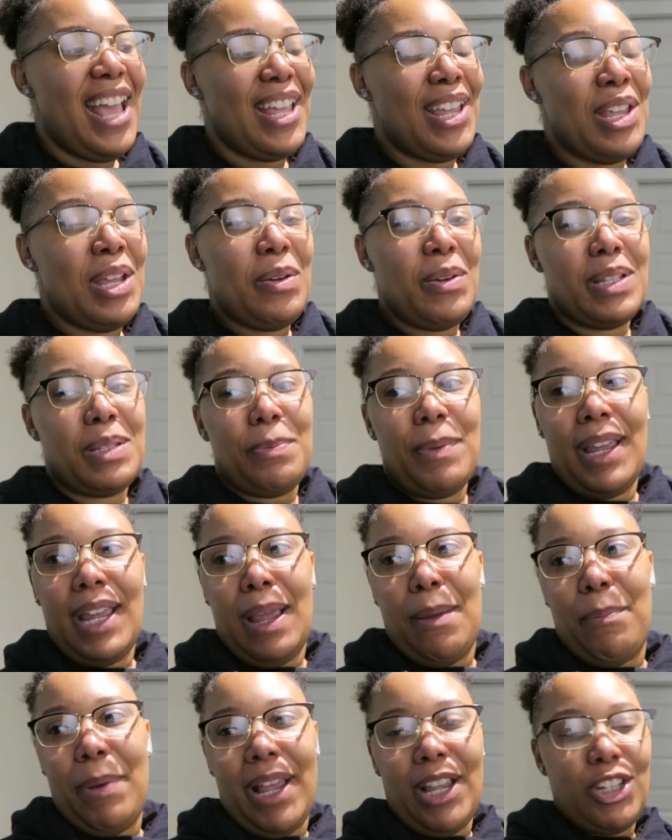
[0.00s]
You was
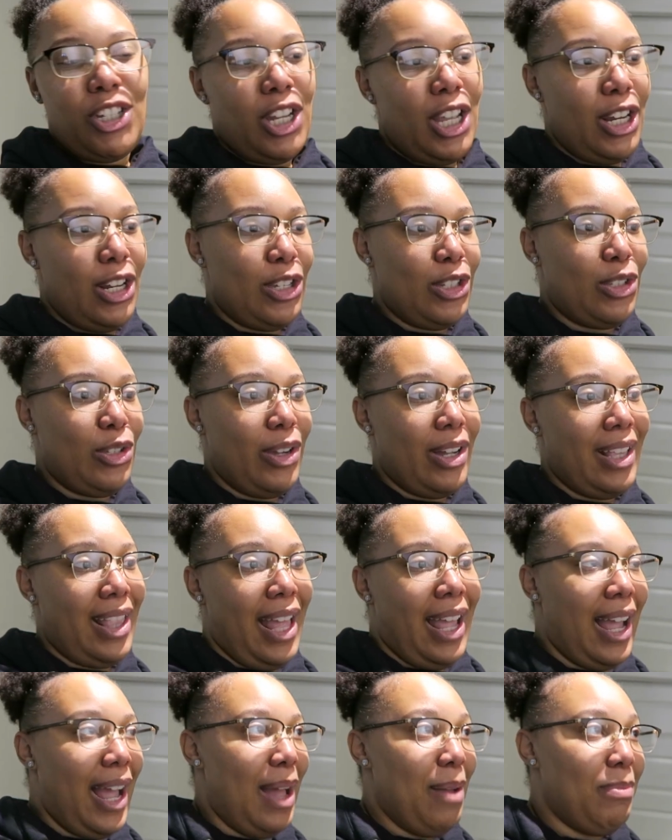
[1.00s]
being patient in the store.
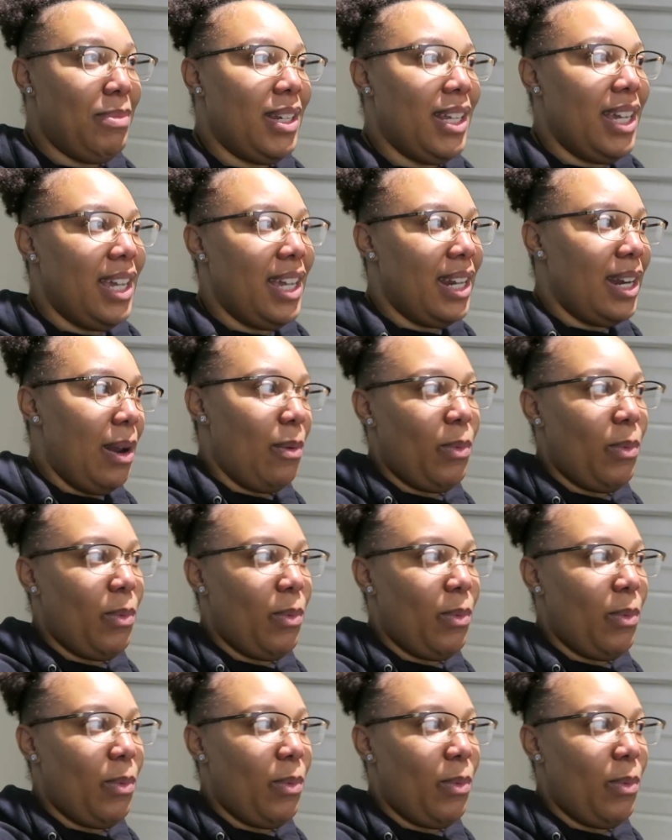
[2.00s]
Like, I'm done.